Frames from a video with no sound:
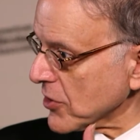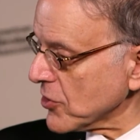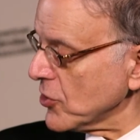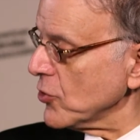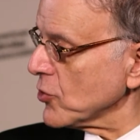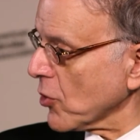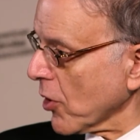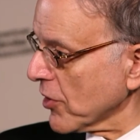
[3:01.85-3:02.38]

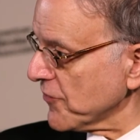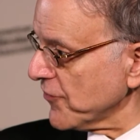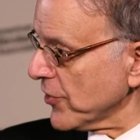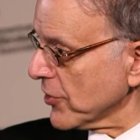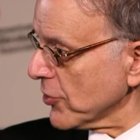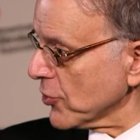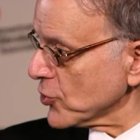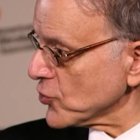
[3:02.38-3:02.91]
acute heart
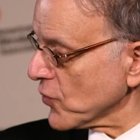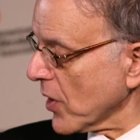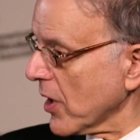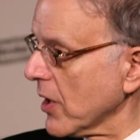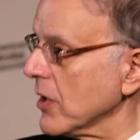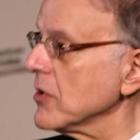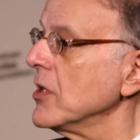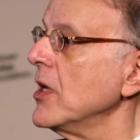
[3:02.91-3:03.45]
failure
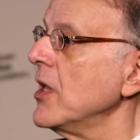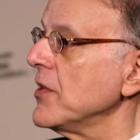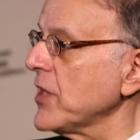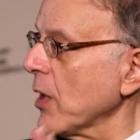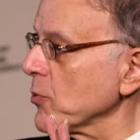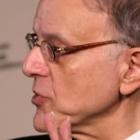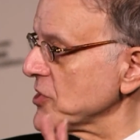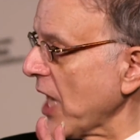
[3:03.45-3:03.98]
trial
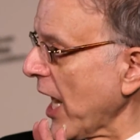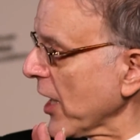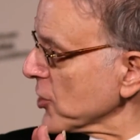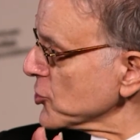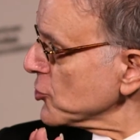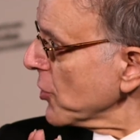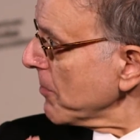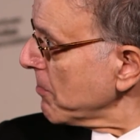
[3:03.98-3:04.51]
that was
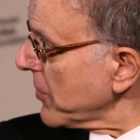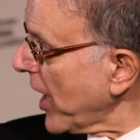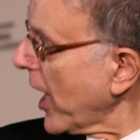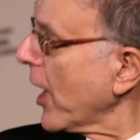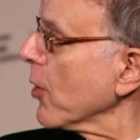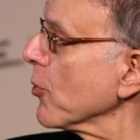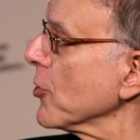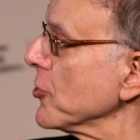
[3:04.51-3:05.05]
actually
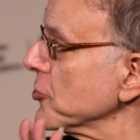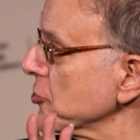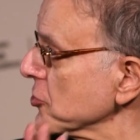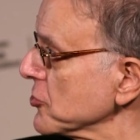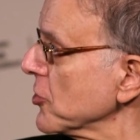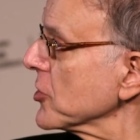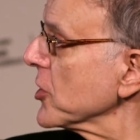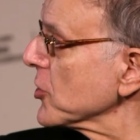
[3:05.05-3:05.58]
powered to
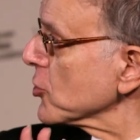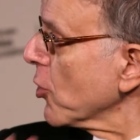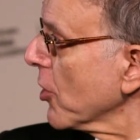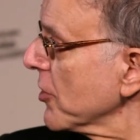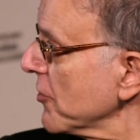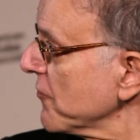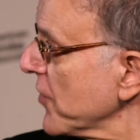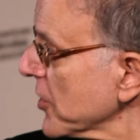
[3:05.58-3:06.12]
look at
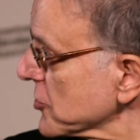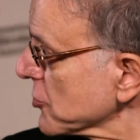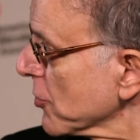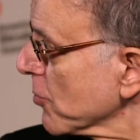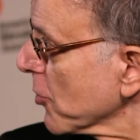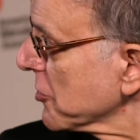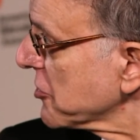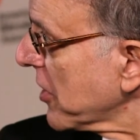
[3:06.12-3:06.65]
cardiovascular
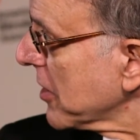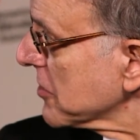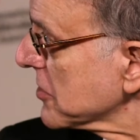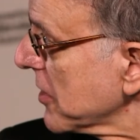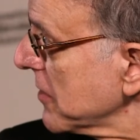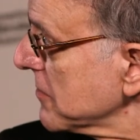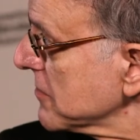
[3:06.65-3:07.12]
mortality.